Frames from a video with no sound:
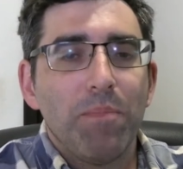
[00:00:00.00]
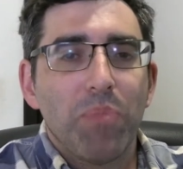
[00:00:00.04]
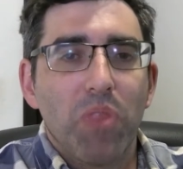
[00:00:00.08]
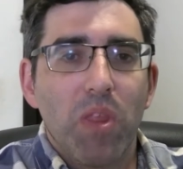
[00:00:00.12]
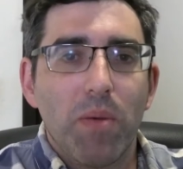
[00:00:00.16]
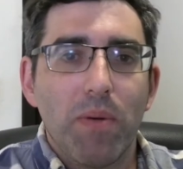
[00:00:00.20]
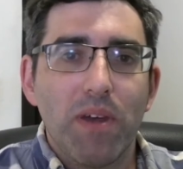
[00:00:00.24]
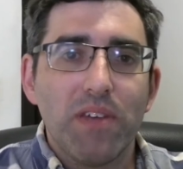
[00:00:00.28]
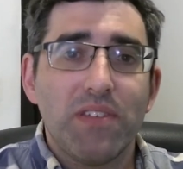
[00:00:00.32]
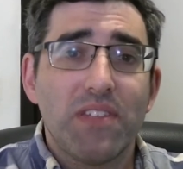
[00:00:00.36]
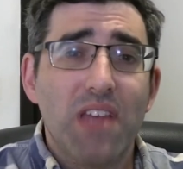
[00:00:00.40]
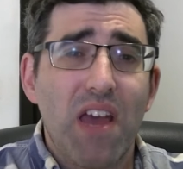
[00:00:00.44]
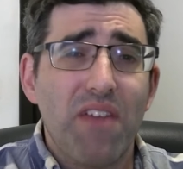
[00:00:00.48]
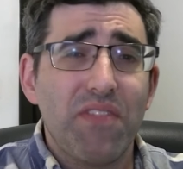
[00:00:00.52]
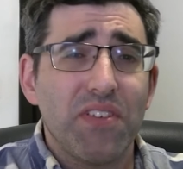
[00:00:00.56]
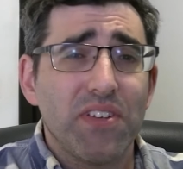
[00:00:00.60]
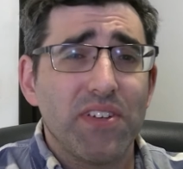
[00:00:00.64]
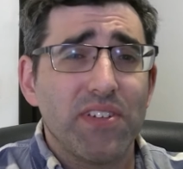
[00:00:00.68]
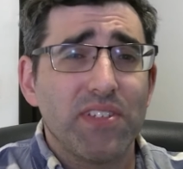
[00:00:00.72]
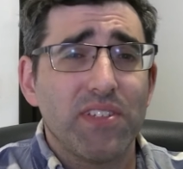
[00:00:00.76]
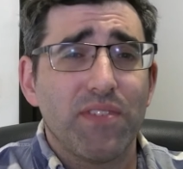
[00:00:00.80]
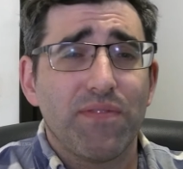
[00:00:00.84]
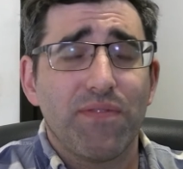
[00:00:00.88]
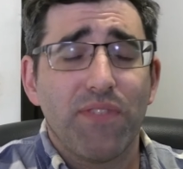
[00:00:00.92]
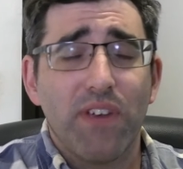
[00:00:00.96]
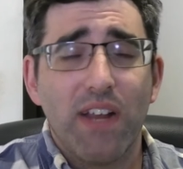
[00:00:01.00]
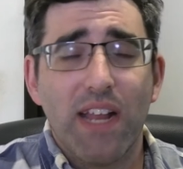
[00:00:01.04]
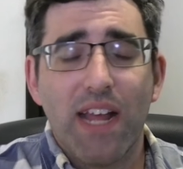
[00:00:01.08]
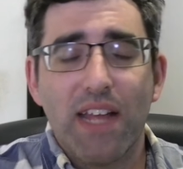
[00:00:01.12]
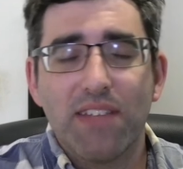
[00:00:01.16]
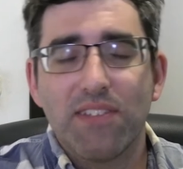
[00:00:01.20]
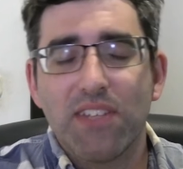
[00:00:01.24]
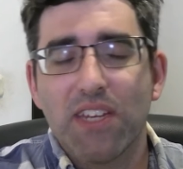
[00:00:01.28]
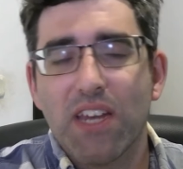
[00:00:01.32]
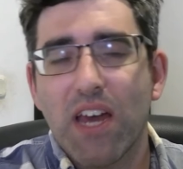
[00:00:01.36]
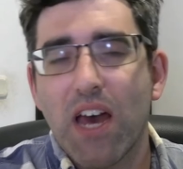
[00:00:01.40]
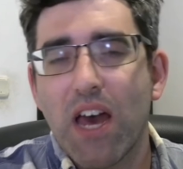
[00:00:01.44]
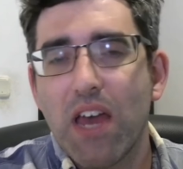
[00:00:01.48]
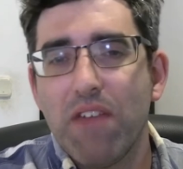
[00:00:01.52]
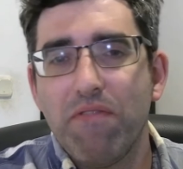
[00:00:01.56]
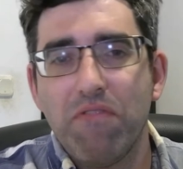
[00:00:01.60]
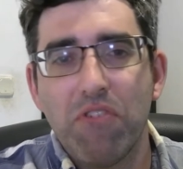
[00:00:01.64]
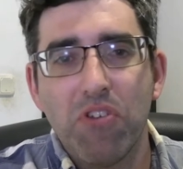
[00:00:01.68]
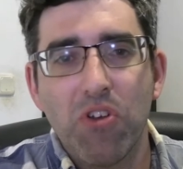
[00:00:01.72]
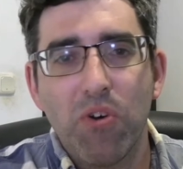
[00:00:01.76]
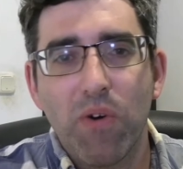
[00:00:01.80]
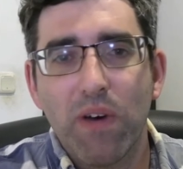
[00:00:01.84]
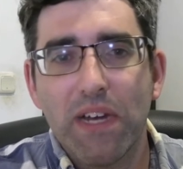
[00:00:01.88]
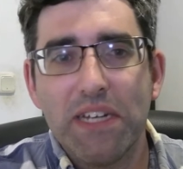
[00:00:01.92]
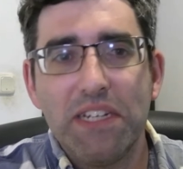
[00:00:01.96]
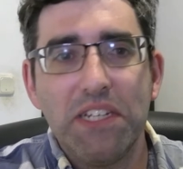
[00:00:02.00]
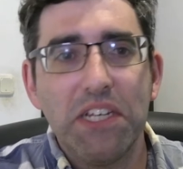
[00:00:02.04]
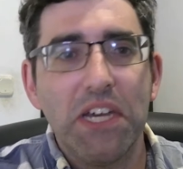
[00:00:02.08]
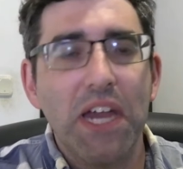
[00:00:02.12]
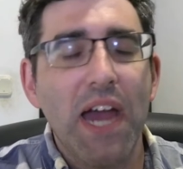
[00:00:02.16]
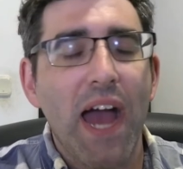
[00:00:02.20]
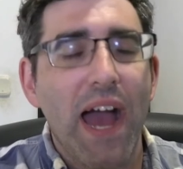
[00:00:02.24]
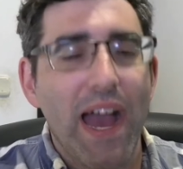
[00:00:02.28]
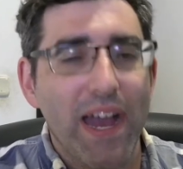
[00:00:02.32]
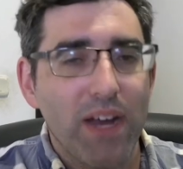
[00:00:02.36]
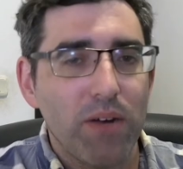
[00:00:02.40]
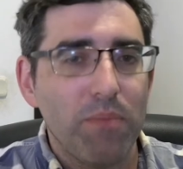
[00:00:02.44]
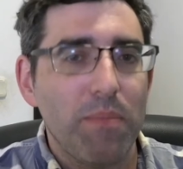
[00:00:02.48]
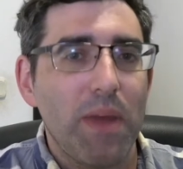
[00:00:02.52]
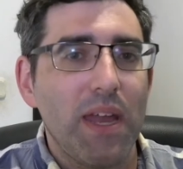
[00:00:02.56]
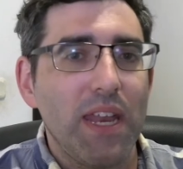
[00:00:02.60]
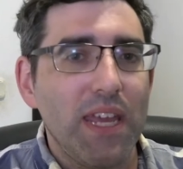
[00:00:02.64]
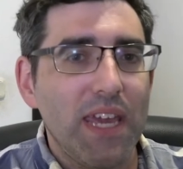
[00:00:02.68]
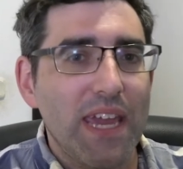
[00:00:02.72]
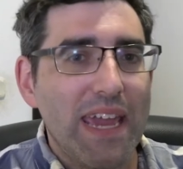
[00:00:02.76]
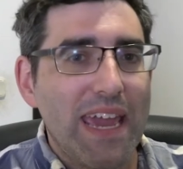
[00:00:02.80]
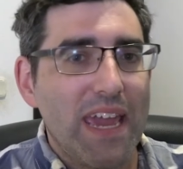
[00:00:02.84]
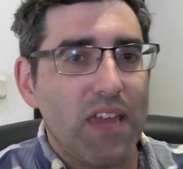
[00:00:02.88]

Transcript: In my 7 years of freelancing, I've no idea how many